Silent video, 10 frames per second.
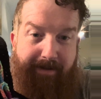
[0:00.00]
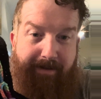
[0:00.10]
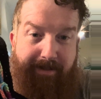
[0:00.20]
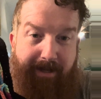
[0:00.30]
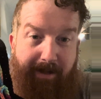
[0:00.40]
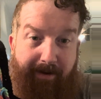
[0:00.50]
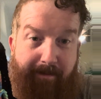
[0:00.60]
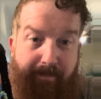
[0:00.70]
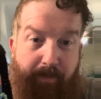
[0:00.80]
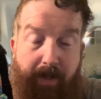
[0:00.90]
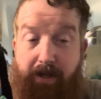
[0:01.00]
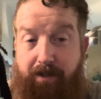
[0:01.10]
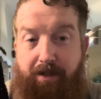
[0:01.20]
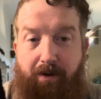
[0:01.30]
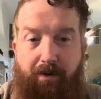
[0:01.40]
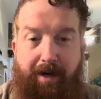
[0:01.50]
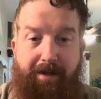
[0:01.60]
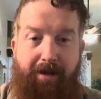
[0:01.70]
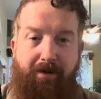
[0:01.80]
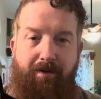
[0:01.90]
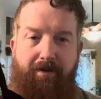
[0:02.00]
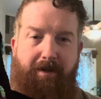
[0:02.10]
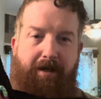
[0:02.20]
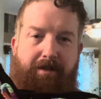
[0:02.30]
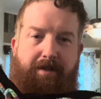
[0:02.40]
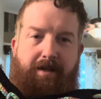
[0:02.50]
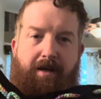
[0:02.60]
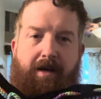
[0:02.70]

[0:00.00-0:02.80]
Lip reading: this color. So I thought it looked nice.